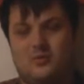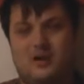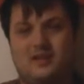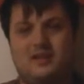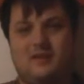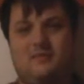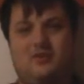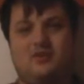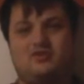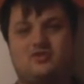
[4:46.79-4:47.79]
What a
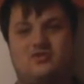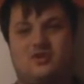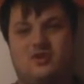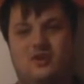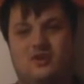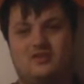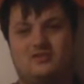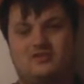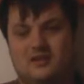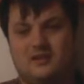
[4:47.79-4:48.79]
bunch of
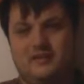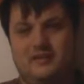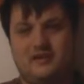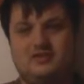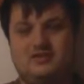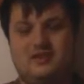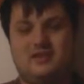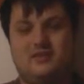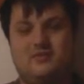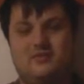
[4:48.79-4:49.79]
cunts. The reason
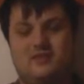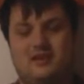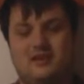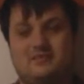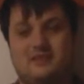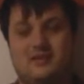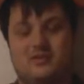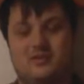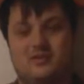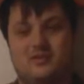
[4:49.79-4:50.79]
they do that is
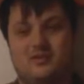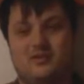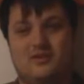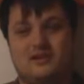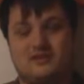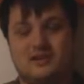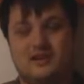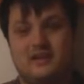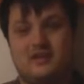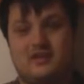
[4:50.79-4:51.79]
because
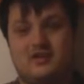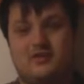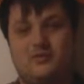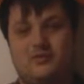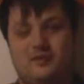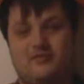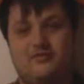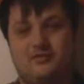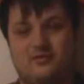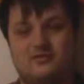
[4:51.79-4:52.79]
the crew
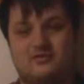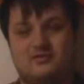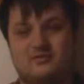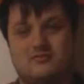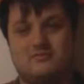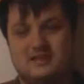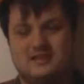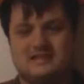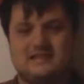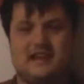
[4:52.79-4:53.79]
refuse to
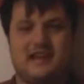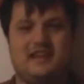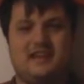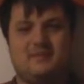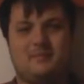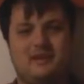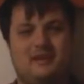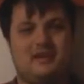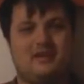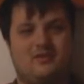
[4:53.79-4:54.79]
sell that
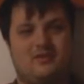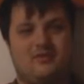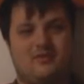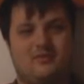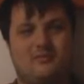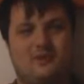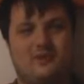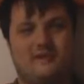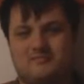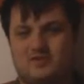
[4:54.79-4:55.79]
particular
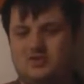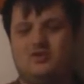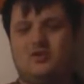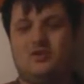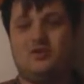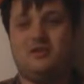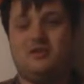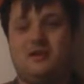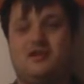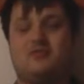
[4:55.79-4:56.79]
woman. Not
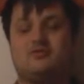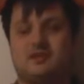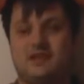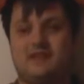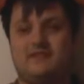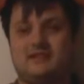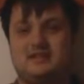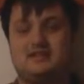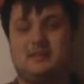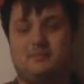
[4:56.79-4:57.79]
only are those
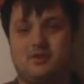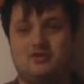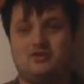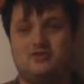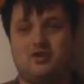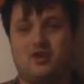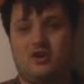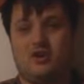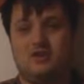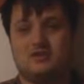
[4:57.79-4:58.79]
savages a bunch of
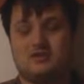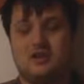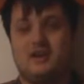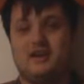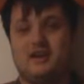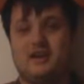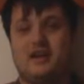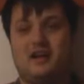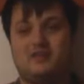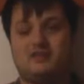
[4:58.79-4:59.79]
cunts, they
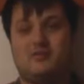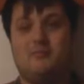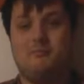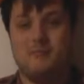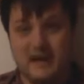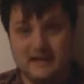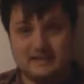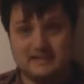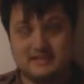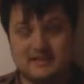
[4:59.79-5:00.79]
are also
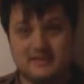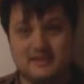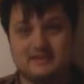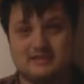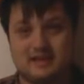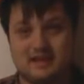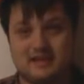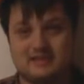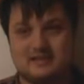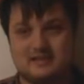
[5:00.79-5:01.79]
massively
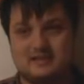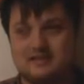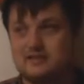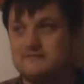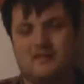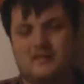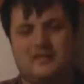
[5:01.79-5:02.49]
sexist.